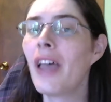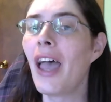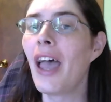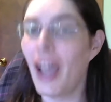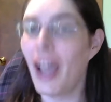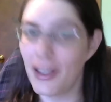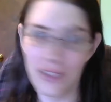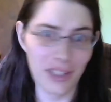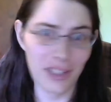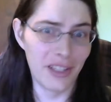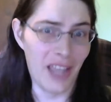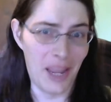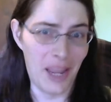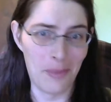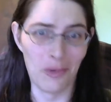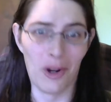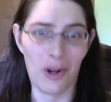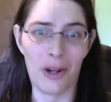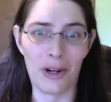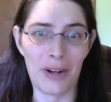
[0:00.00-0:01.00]
As a game
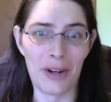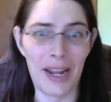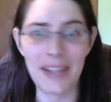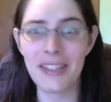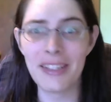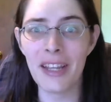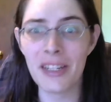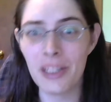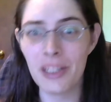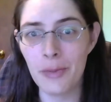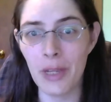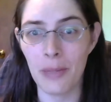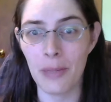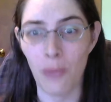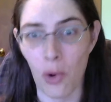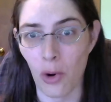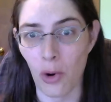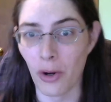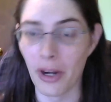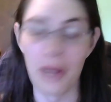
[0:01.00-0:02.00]
runner, I tend to be
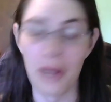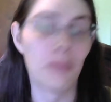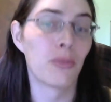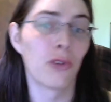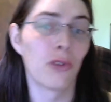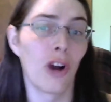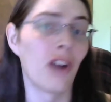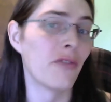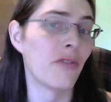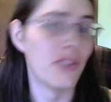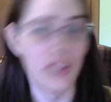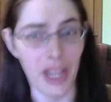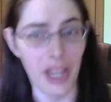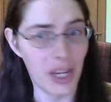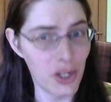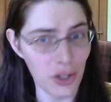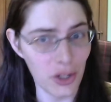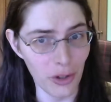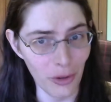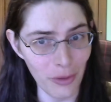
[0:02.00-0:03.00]
more
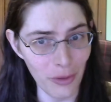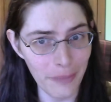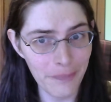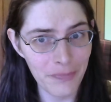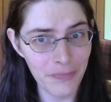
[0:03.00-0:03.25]
improvisational.